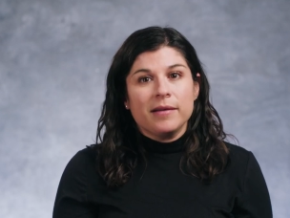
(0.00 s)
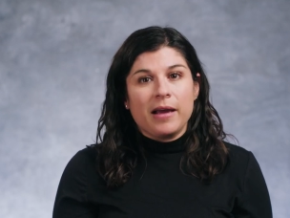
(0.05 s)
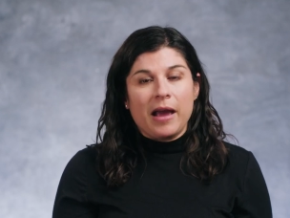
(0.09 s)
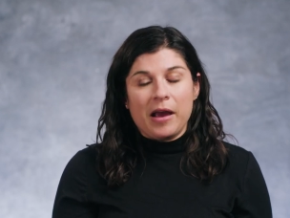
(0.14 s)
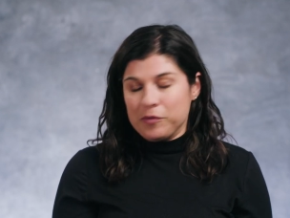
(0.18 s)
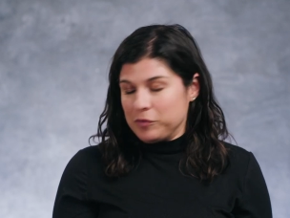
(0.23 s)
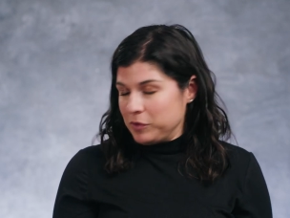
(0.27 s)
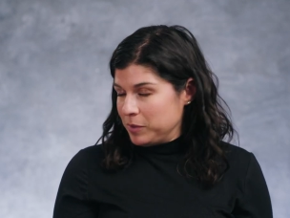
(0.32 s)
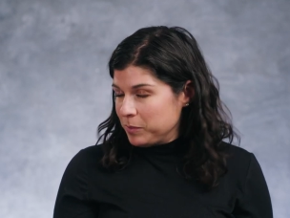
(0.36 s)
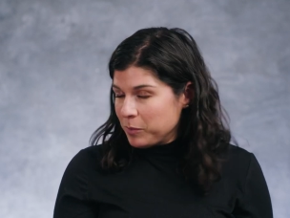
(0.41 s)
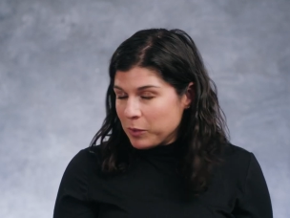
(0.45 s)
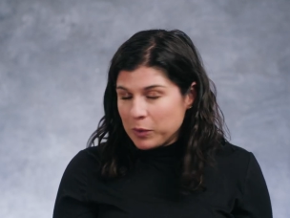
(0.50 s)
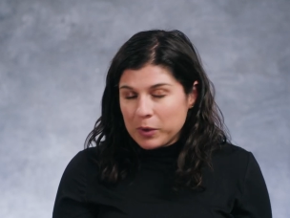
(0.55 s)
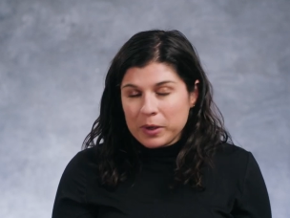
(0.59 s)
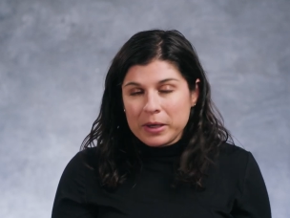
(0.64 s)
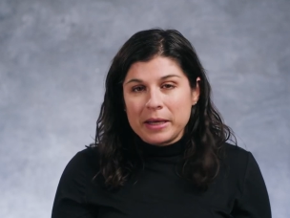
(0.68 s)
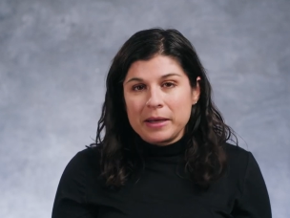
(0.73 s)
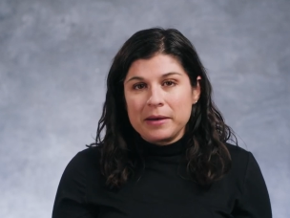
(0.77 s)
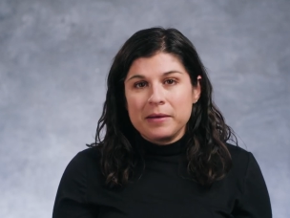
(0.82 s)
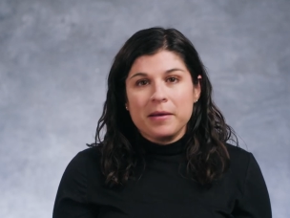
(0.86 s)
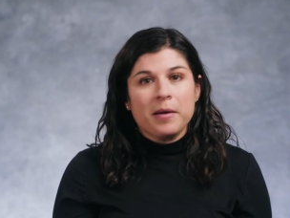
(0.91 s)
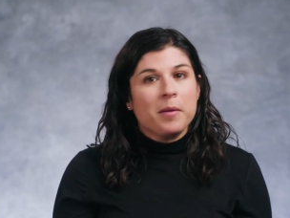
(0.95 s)
every
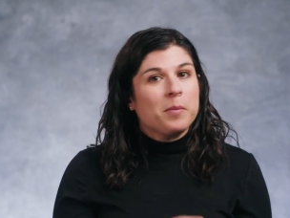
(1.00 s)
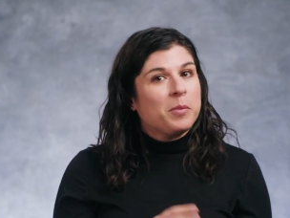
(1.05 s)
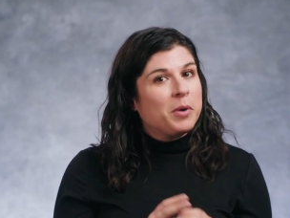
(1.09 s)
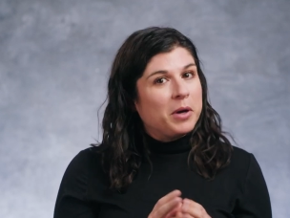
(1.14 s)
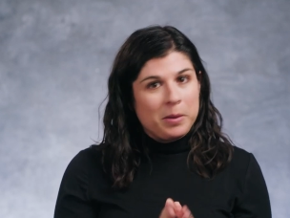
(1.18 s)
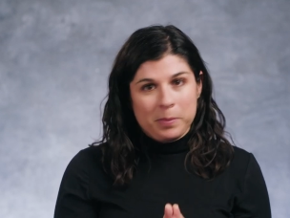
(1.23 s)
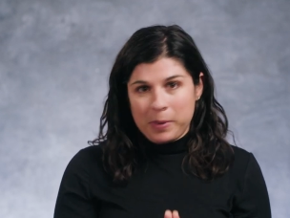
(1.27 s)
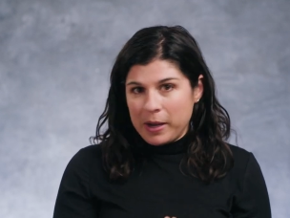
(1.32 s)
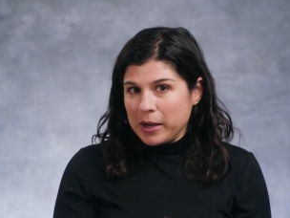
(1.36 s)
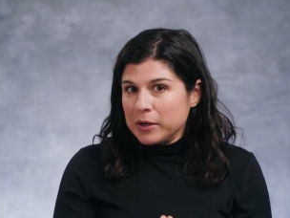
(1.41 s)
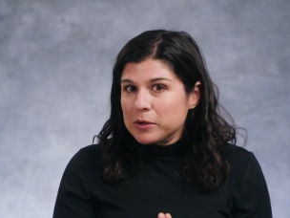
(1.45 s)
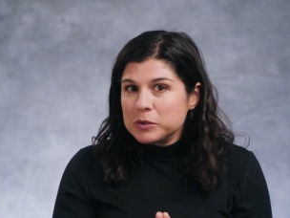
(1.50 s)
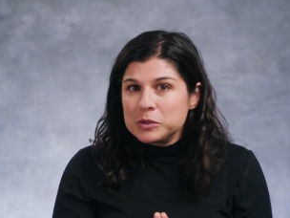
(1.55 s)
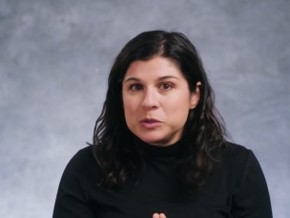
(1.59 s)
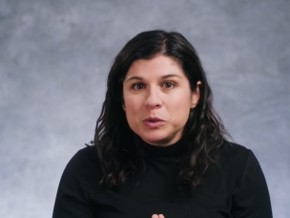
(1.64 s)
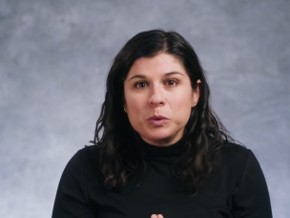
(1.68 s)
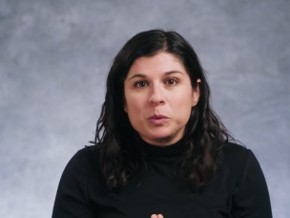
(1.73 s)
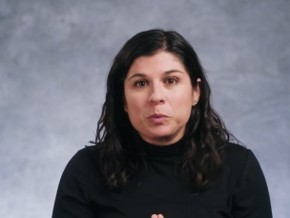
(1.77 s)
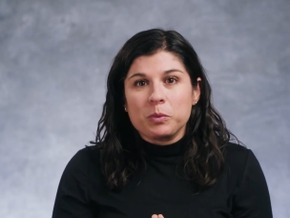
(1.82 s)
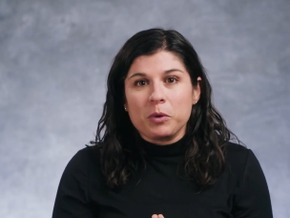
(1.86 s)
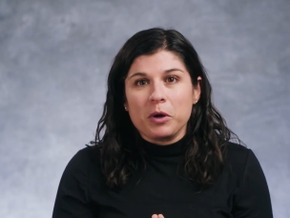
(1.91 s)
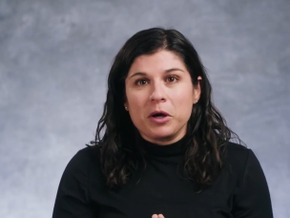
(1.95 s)
morning, put it by your
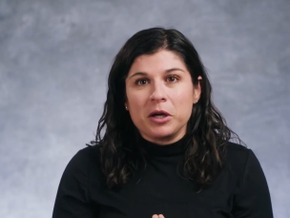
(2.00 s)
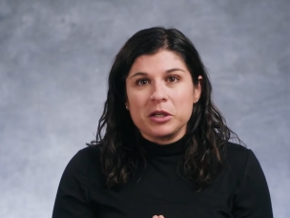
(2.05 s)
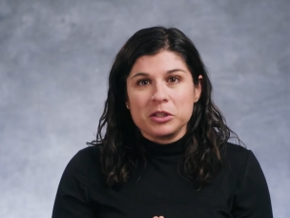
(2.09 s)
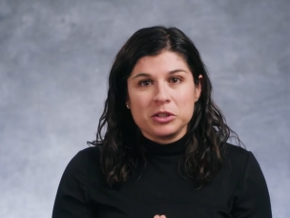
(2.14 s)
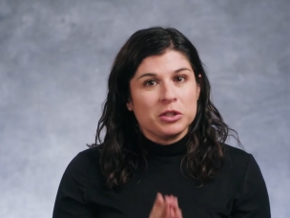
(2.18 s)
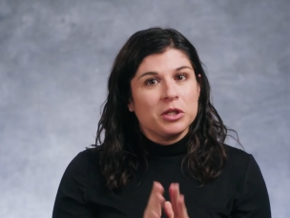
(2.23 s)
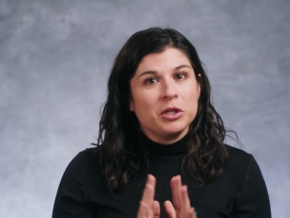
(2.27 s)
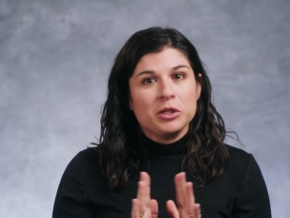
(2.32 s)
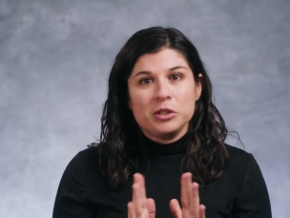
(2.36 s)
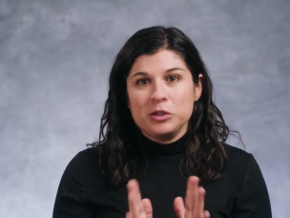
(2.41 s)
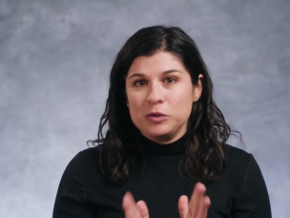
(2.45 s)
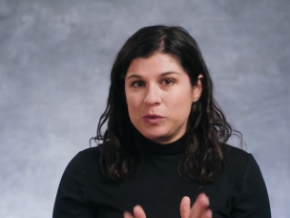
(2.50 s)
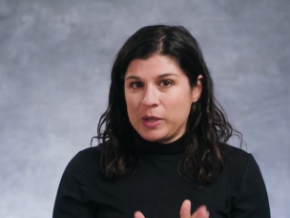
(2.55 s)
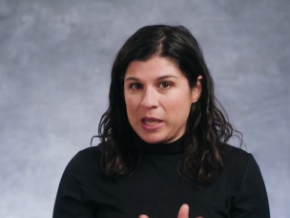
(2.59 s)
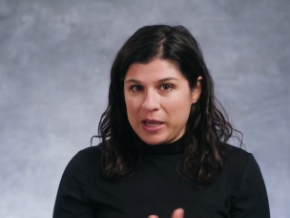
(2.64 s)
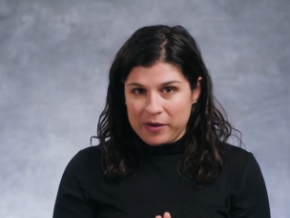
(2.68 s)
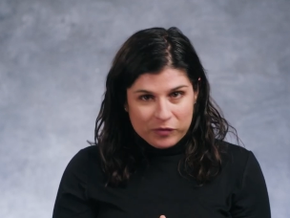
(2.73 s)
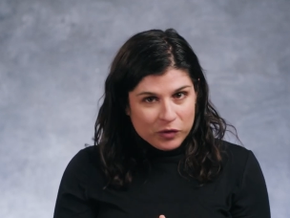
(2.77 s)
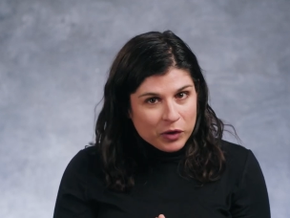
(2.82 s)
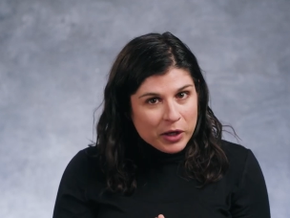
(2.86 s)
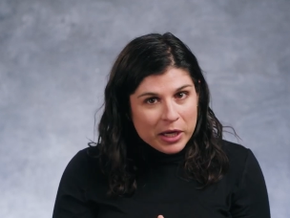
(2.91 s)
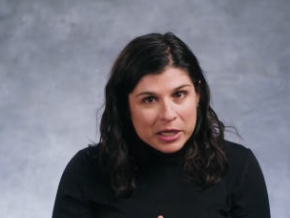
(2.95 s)
toothbrush, you
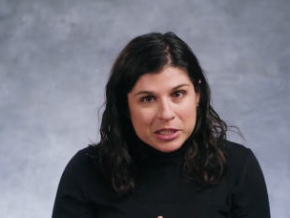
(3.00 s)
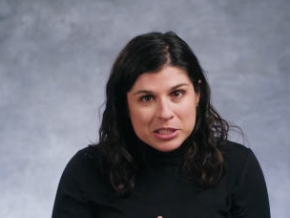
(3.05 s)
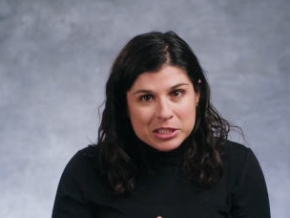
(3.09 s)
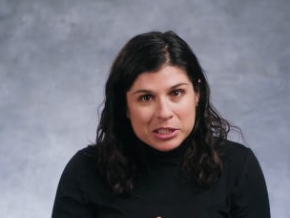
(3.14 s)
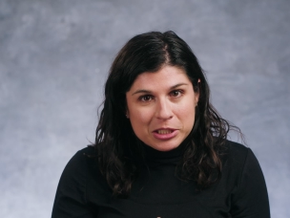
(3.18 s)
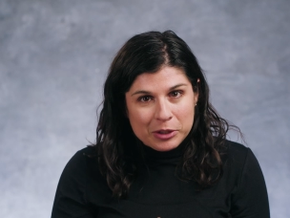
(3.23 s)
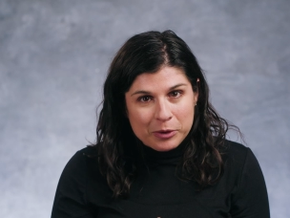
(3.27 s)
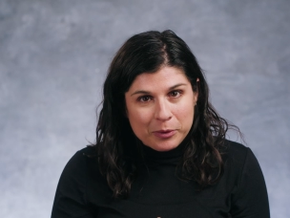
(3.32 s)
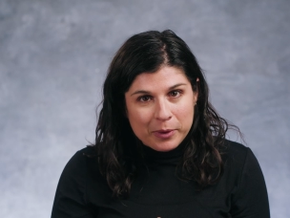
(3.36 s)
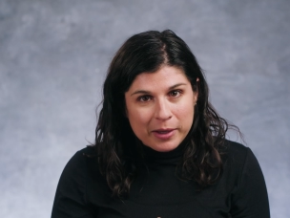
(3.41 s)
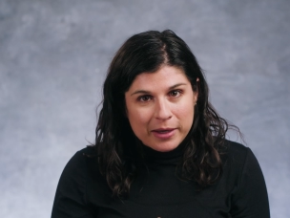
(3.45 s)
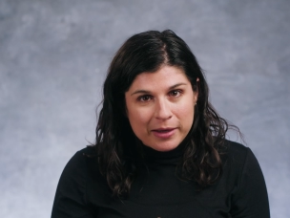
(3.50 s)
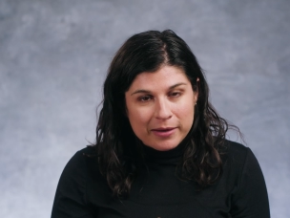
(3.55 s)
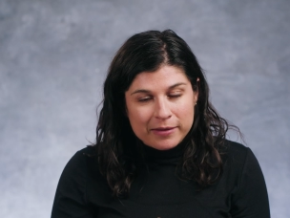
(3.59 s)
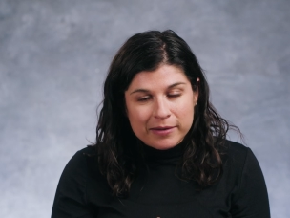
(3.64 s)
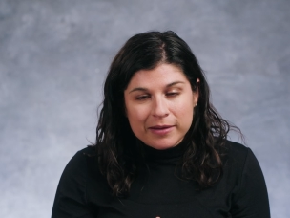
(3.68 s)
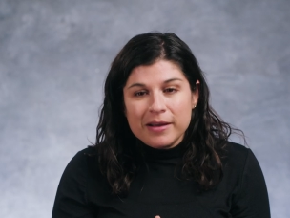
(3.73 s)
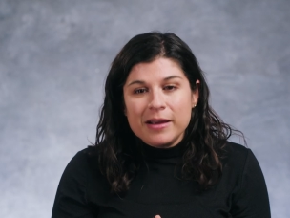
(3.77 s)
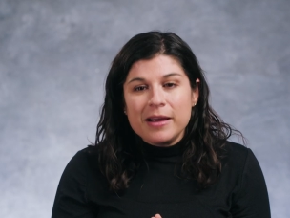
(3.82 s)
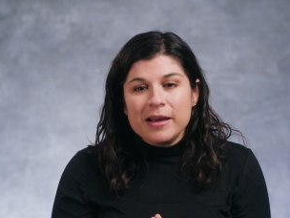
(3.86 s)
can't forget to do it.